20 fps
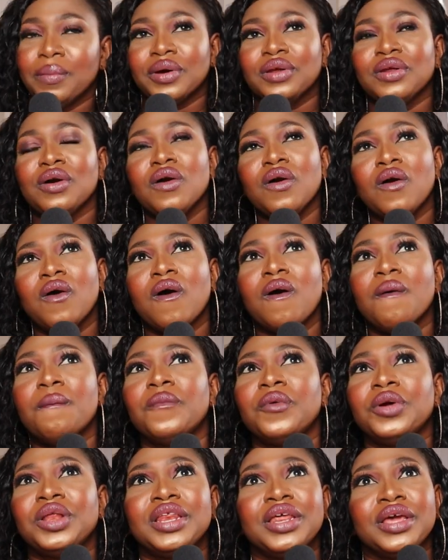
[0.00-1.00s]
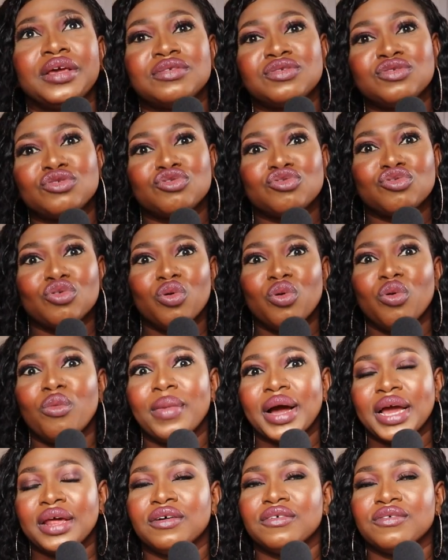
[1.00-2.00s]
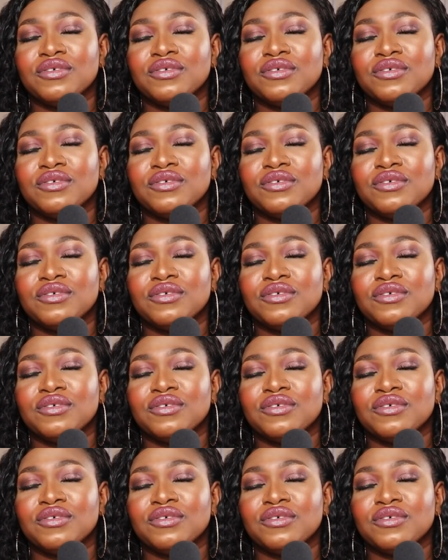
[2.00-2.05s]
But don't come with the sole mind